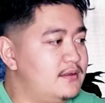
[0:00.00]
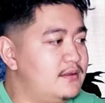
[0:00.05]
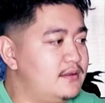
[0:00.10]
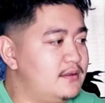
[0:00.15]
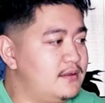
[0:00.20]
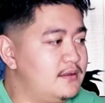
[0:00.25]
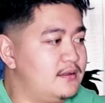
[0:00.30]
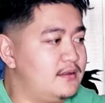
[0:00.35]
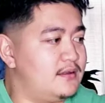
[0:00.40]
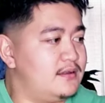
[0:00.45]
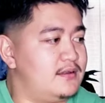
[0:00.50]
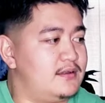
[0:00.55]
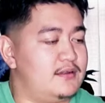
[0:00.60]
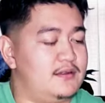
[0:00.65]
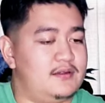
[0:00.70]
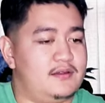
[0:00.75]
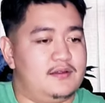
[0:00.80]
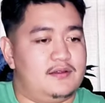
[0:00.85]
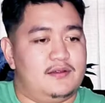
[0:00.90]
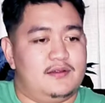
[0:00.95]

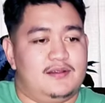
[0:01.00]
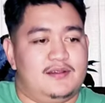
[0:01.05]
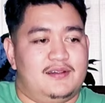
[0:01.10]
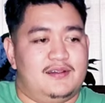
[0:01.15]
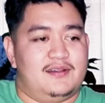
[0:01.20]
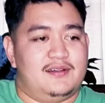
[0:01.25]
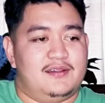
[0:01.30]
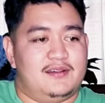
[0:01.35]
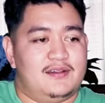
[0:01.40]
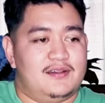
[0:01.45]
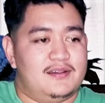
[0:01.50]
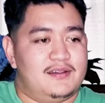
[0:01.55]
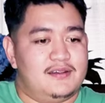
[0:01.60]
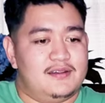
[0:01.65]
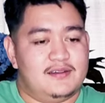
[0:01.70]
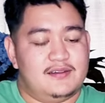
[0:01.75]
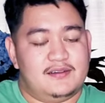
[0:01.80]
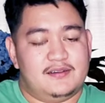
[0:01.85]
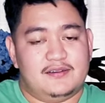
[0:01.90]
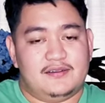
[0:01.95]

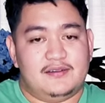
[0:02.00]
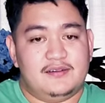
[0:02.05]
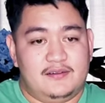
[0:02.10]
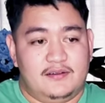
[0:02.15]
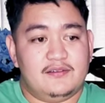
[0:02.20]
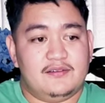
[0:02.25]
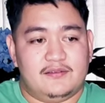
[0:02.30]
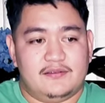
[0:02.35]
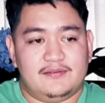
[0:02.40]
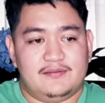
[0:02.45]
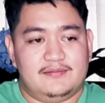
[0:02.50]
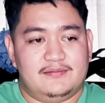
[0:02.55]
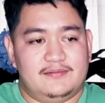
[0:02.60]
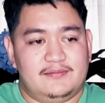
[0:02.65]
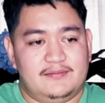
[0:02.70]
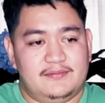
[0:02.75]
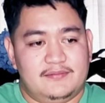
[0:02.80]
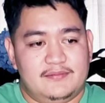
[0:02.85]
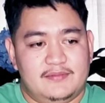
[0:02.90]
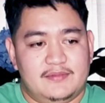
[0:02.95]

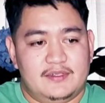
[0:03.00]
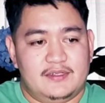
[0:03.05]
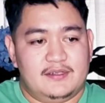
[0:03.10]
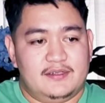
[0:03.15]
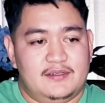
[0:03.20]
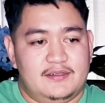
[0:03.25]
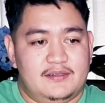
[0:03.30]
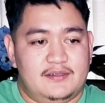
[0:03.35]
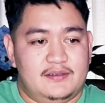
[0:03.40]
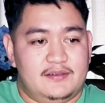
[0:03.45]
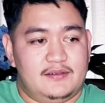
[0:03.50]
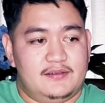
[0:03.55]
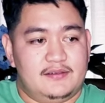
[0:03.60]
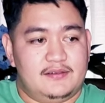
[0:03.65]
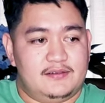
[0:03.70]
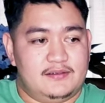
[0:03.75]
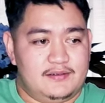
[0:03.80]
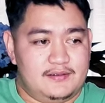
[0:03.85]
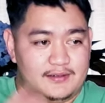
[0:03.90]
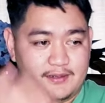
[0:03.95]

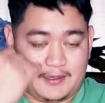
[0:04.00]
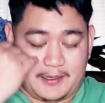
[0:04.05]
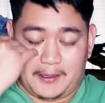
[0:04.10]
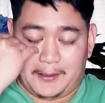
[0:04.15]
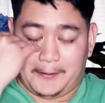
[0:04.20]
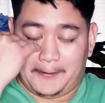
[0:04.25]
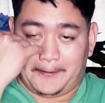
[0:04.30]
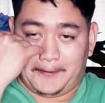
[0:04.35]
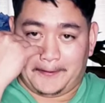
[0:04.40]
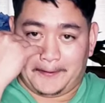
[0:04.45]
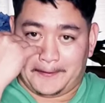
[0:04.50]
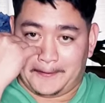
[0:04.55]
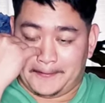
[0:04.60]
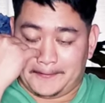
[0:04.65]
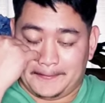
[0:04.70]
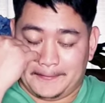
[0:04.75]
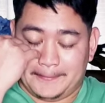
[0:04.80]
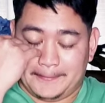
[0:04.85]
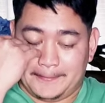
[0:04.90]
No words are spoken by the person on screen.